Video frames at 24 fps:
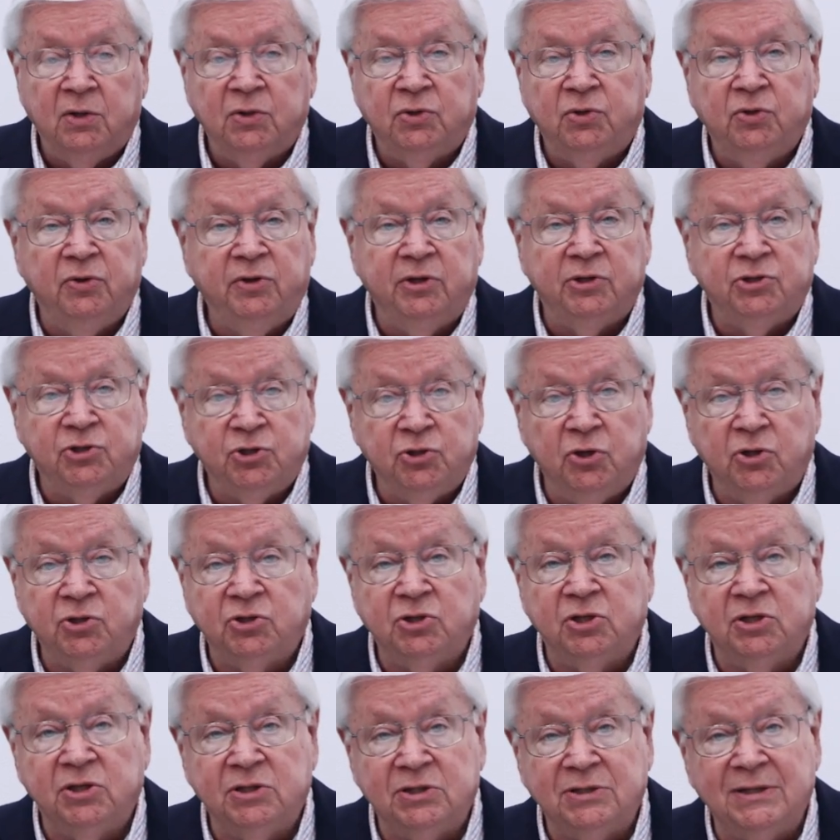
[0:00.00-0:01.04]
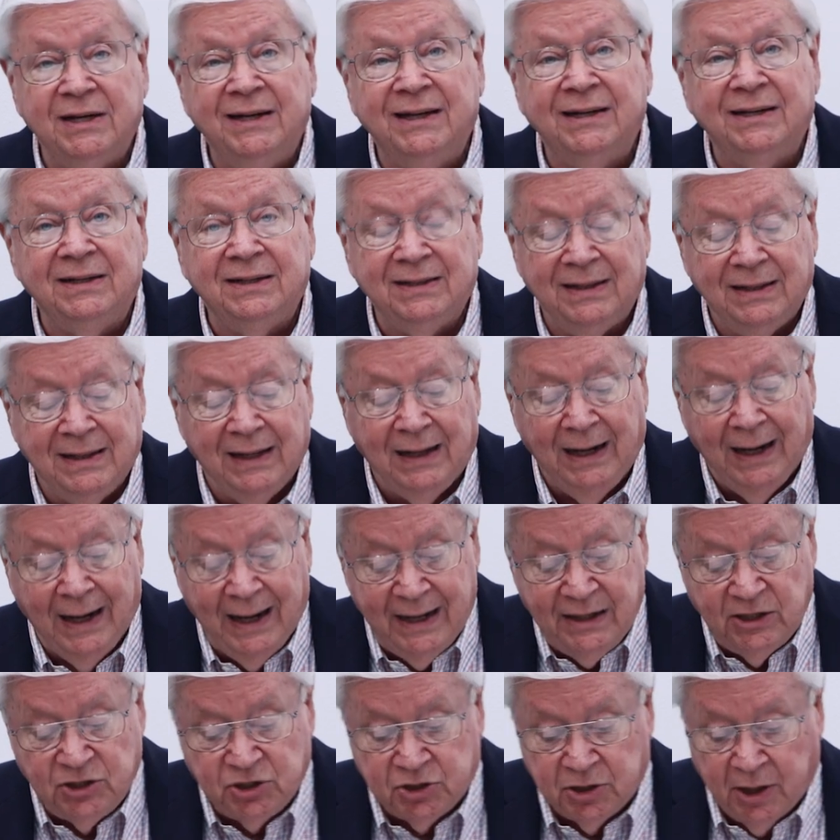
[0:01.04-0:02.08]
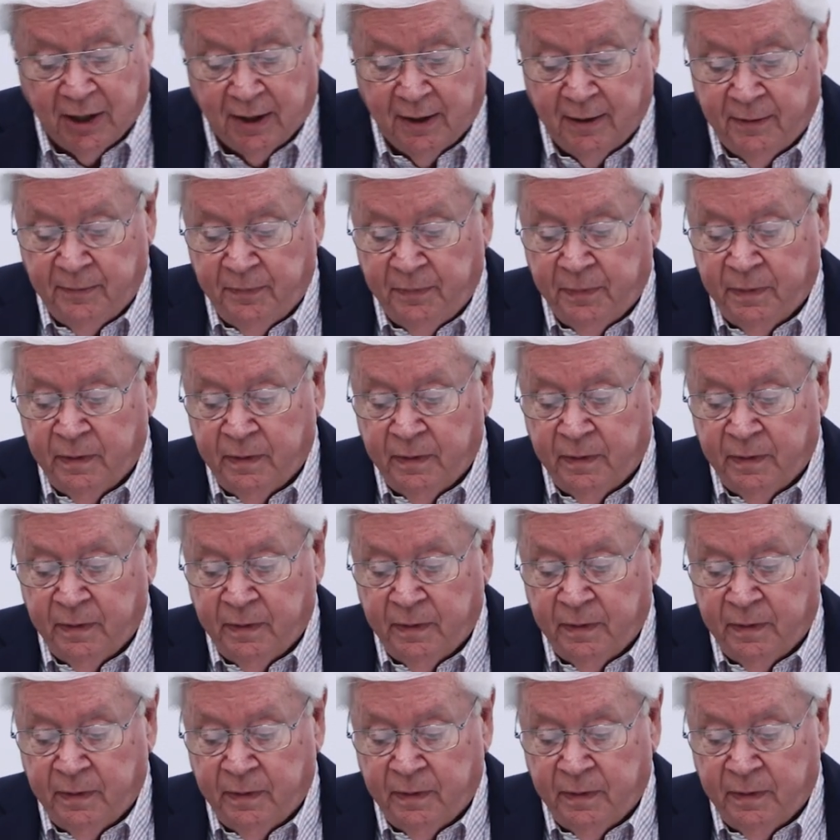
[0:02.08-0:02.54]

to the churches in Galatia,